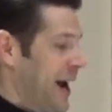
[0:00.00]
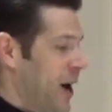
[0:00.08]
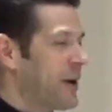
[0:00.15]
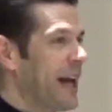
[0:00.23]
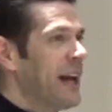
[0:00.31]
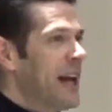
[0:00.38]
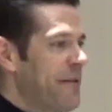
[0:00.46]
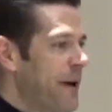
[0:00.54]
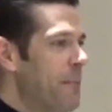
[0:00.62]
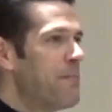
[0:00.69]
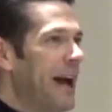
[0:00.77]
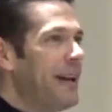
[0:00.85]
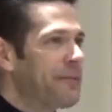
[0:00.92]
okay, if
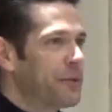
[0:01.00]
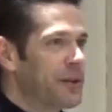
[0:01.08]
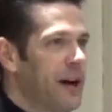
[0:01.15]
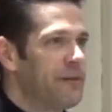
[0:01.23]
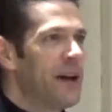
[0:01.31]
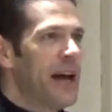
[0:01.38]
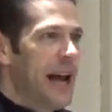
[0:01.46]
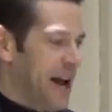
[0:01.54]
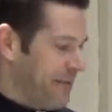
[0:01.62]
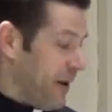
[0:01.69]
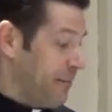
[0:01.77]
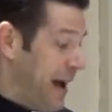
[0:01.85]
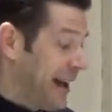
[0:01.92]
I'm made for love,
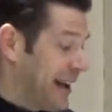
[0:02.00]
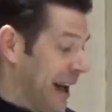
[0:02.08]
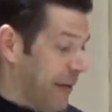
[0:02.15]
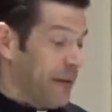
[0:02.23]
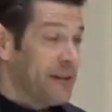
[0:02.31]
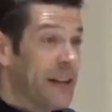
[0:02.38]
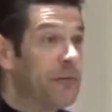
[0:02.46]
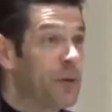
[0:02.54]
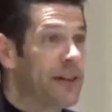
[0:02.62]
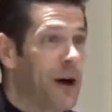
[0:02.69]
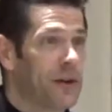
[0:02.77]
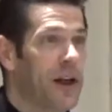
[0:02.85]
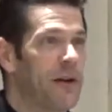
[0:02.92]
if man cannot live
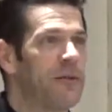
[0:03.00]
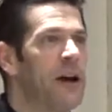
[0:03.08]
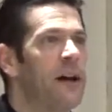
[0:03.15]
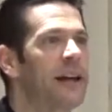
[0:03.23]
without love,